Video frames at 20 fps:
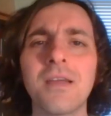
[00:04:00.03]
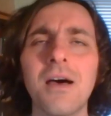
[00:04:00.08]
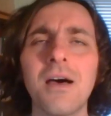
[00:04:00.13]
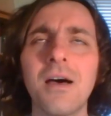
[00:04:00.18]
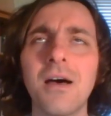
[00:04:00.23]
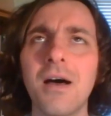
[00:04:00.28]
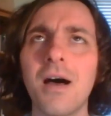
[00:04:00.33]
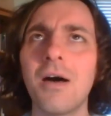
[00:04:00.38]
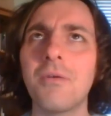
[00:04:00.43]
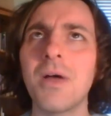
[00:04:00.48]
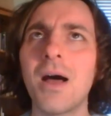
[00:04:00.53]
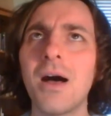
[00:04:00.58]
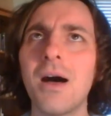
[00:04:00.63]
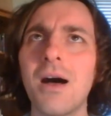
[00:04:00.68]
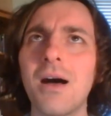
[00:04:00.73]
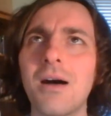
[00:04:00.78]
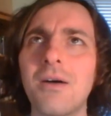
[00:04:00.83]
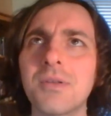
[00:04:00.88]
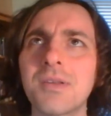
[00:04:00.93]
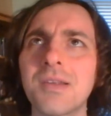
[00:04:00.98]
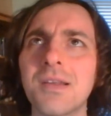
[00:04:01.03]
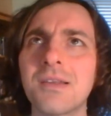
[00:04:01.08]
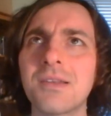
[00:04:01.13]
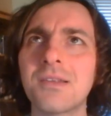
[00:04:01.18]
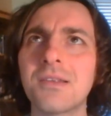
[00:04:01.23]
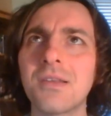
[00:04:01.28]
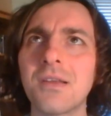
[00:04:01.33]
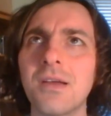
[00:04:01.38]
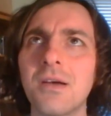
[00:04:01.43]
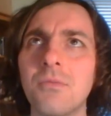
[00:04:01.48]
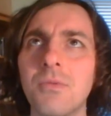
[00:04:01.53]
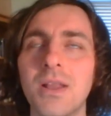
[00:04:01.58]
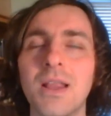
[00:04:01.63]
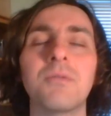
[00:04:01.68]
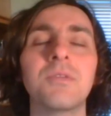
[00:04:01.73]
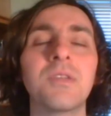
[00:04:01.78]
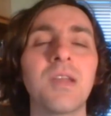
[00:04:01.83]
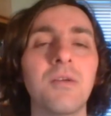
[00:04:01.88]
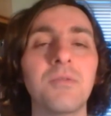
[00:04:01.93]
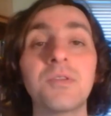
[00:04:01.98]
I was asked, I
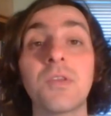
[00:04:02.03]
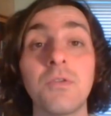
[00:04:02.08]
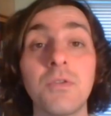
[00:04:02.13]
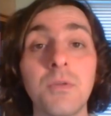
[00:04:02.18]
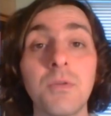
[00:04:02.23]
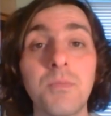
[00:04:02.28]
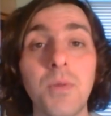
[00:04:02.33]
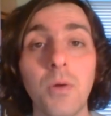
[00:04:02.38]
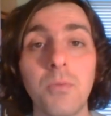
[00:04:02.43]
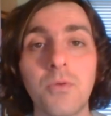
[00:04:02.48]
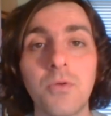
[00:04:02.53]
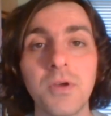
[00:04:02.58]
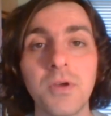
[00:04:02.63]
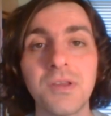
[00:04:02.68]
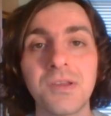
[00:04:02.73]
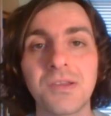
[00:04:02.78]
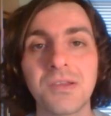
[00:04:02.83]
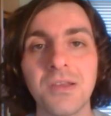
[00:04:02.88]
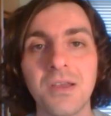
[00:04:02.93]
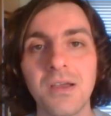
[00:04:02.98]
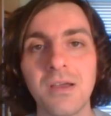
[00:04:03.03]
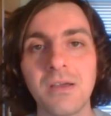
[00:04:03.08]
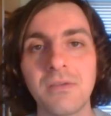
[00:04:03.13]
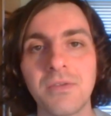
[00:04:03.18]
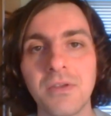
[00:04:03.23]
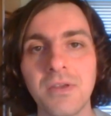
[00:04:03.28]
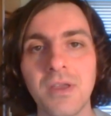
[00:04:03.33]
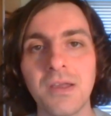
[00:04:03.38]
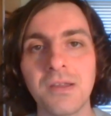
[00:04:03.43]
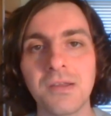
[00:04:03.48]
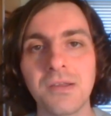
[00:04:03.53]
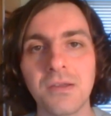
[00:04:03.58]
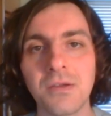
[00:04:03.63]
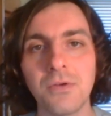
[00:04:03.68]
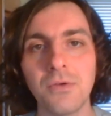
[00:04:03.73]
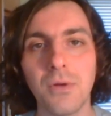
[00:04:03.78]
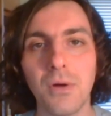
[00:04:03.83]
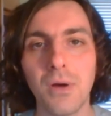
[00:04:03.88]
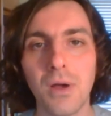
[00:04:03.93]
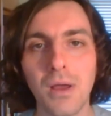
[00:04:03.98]
was doing a pub quiz a few years
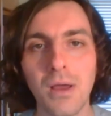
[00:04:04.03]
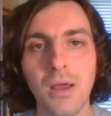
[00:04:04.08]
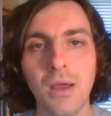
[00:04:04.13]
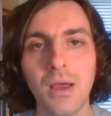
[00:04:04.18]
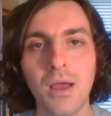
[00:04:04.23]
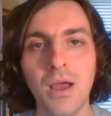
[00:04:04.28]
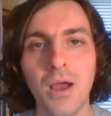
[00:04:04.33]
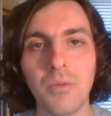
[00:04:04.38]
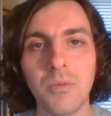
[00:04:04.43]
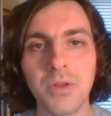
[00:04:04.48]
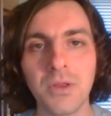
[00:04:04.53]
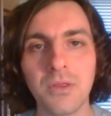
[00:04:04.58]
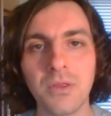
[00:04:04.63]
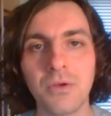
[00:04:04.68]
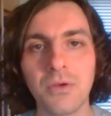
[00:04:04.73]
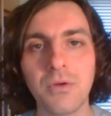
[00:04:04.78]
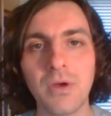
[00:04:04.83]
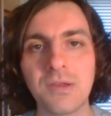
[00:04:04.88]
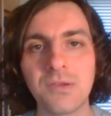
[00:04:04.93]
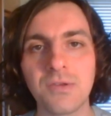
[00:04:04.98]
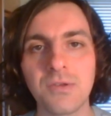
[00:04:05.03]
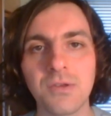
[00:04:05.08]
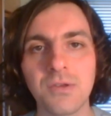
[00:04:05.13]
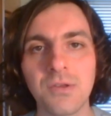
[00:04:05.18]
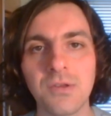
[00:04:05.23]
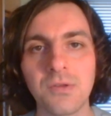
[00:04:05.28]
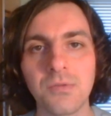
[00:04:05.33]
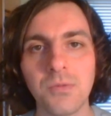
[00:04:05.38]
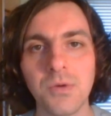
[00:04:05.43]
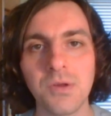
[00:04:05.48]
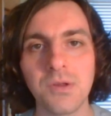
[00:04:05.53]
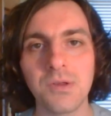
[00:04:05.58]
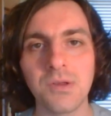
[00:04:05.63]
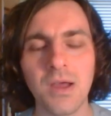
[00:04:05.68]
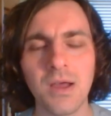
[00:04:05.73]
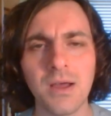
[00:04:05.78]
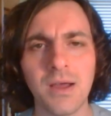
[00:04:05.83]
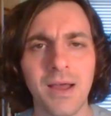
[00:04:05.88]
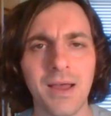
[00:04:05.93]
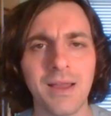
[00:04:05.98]
ago, and one of the questions was,
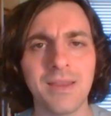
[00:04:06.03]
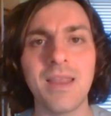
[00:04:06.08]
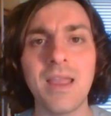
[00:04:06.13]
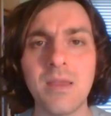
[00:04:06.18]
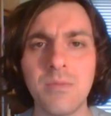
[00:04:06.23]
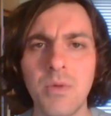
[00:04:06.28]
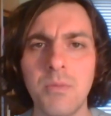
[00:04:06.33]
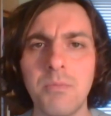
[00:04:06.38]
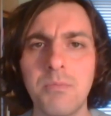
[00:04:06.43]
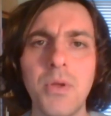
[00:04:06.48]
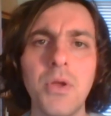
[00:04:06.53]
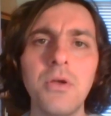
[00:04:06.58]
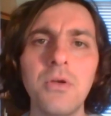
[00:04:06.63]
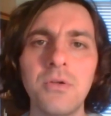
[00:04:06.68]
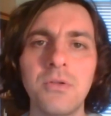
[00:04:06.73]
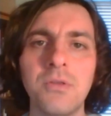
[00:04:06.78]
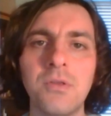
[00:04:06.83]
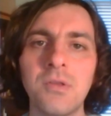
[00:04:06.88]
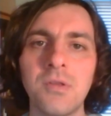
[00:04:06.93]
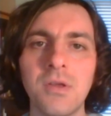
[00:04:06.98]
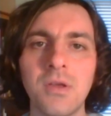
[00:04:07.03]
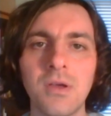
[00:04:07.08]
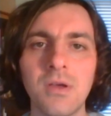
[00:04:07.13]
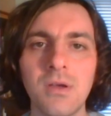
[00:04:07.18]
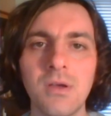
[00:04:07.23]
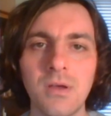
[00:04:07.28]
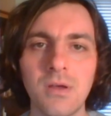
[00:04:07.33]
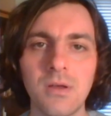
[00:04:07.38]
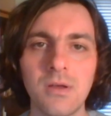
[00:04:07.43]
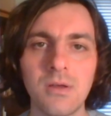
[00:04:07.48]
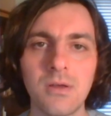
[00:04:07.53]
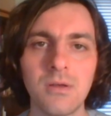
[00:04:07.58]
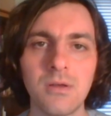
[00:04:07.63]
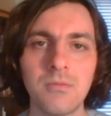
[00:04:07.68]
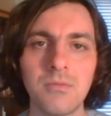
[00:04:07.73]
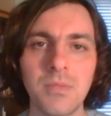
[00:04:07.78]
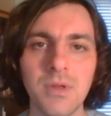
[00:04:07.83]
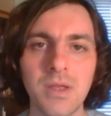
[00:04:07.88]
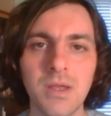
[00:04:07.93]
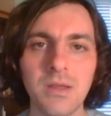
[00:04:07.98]
name a bird
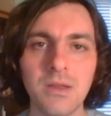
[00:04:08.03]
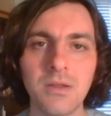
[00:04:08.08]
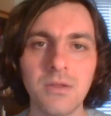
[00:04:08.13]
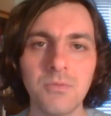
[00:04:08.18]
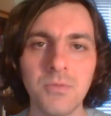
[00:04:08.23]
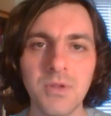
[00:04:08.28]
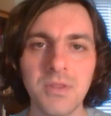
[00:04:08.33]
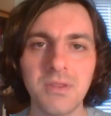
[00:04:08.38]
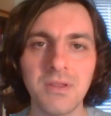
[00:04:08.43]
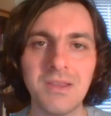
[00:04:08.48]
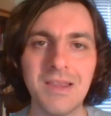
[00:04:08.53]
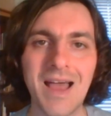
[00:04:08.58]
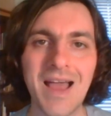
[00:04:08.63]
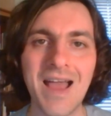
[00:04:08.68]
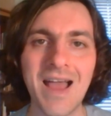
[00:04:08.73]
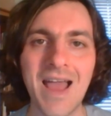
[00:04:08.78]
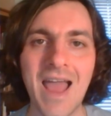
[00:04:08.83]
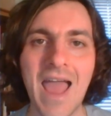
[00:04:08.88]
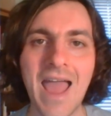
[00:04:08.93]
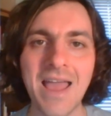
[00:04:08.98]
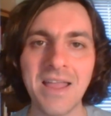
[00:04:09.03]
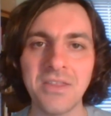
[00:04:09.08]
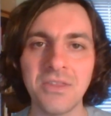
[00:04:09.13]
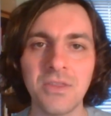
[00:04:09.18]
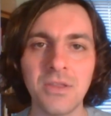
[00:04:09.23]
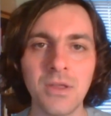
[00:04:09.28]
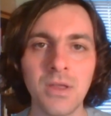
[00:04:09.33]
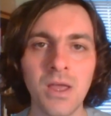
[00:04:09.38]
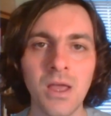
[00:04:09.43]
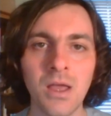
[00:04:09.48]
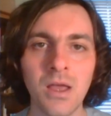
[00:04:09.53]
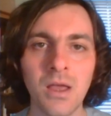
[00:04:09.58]
beginning with the letter N.